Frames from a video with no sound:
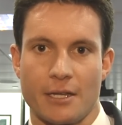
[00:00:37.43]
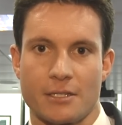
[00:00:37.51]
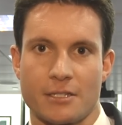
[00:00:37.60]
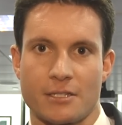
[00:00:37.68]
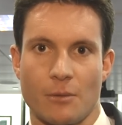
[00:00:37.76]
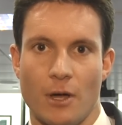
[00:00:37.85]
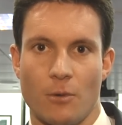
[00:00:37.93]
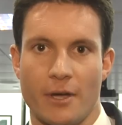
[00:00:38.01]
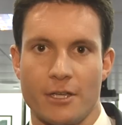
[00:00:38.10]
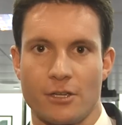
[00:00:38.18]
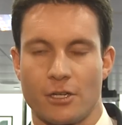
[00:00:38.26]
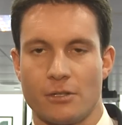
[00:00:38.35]
it's somewhere where
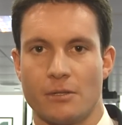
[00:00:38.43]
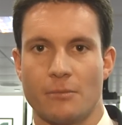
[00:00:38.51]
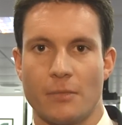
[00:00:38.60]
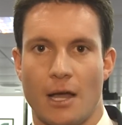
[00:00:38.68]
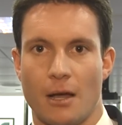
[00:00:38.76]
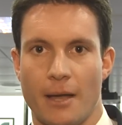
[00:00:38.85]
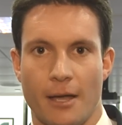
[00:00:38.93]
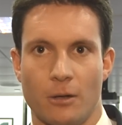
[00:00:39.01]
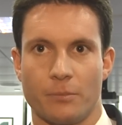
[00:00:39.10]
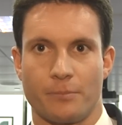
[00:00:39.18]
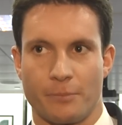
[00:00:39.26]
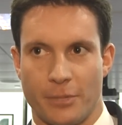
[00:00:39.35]
you can um, help